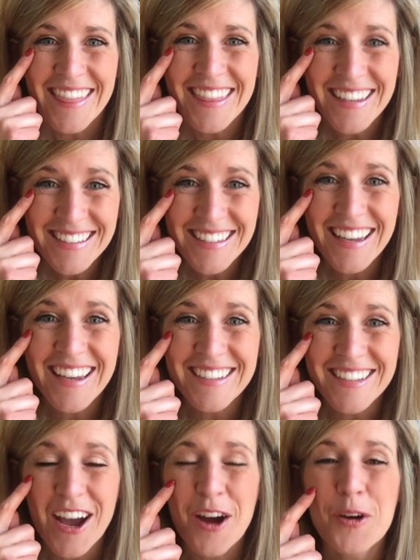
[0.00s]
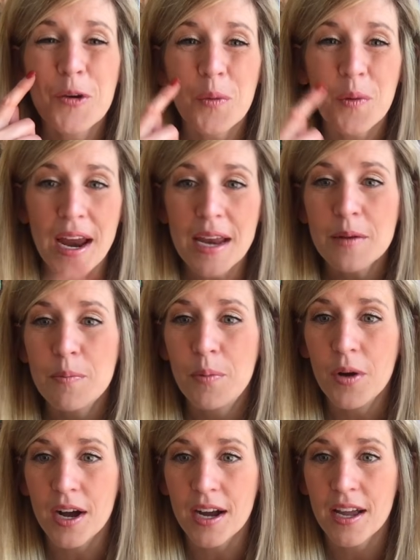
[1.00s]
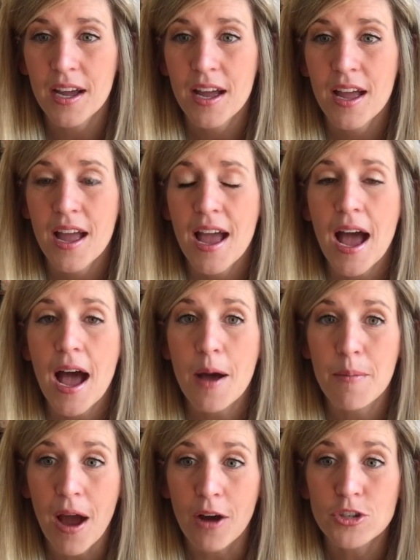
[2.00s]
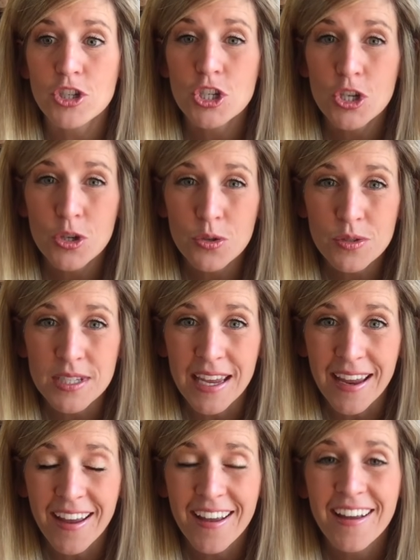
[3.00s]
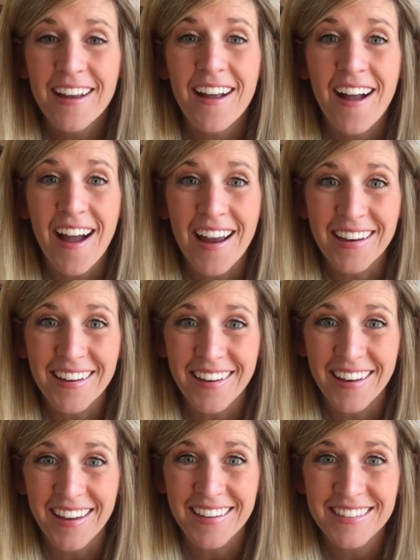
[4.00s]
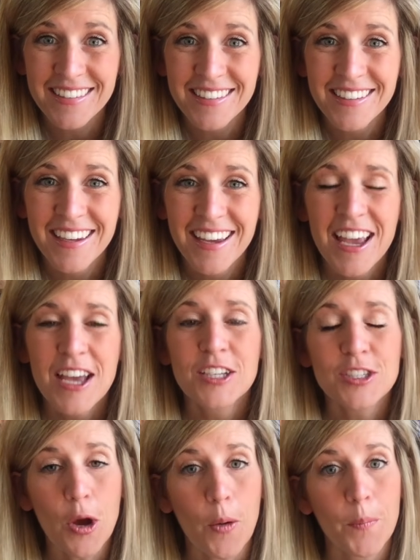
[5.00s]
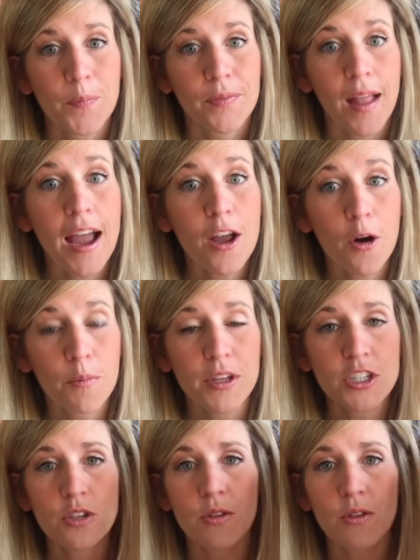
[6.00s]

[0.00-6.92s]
This is a great book about choosing kindness. So I hope that you